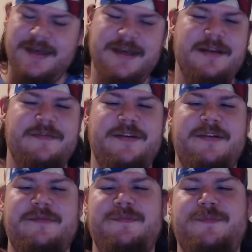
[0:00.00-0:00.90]
of it
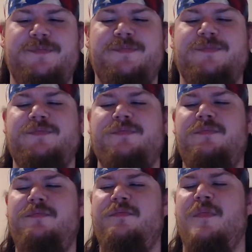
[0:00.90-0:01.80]

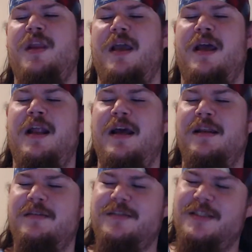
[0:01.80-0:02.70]
and I'll
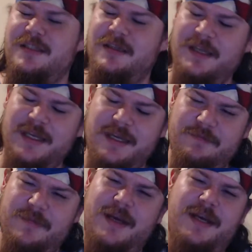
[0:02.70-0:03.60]
just lean
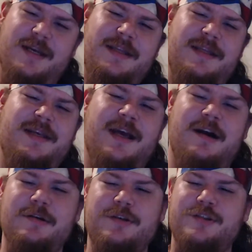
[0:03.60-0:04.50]
back in the
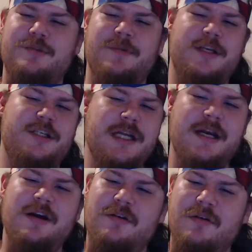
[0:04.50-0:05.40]
couch or my chair
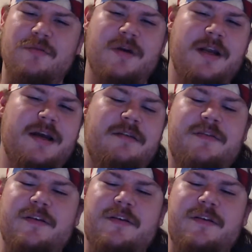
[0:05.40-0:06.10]
or whatever,